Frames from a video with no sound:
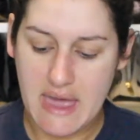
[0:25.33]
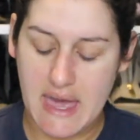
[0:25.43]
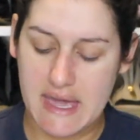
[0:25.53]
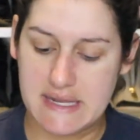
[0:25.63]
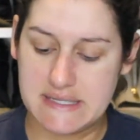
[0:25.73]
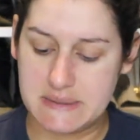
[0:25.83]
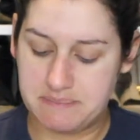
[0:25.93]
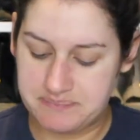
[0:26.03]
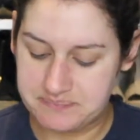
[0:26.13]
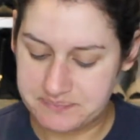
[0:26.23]
And
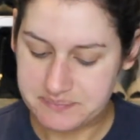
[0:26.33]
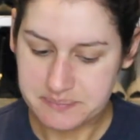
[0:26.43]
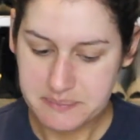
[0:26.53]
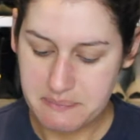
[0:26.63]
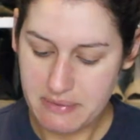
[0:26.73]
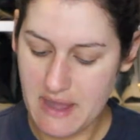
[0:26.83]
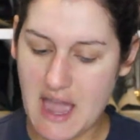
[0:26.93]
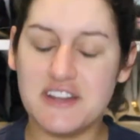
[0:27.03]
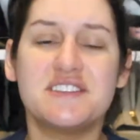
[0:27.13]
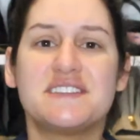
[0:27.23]

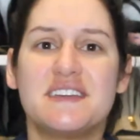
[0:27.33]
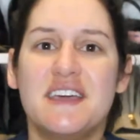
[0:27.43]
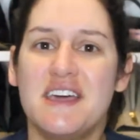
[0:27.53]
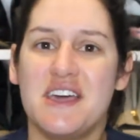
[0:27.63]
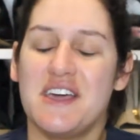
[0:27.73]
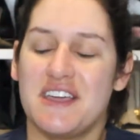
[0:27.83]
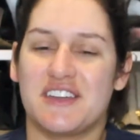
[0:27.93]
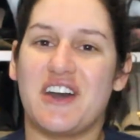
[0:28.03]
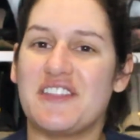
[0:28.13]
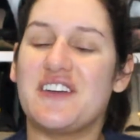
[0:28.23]
I just
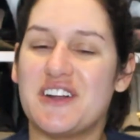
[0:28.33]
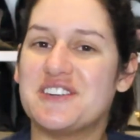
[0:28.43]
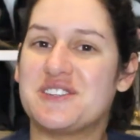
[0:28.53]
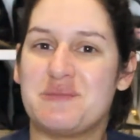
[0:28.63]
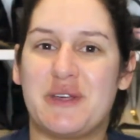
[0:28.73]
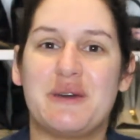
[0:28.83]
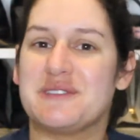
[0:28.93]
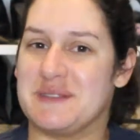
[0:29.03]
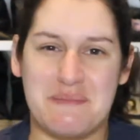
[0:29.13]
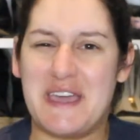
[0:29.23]
got the urge to play
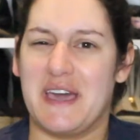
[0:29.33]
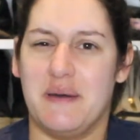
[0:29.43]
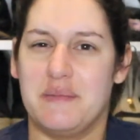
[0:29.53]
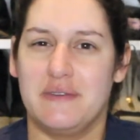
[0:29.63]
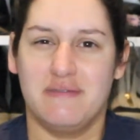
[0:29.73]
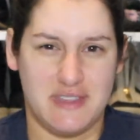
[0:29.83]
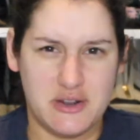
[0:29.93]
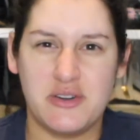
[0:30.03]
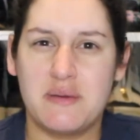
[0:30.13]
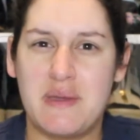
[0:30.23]
with some makeup. You
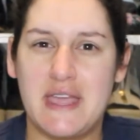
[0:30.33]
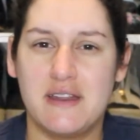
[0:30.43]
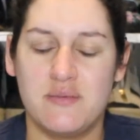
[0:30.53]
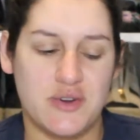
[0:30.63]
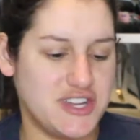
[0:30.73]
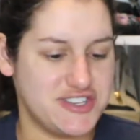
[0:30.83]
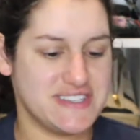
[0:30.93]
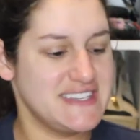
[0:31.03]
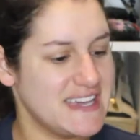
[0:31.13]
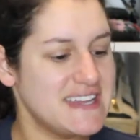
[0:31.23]
know what I mean? Where you just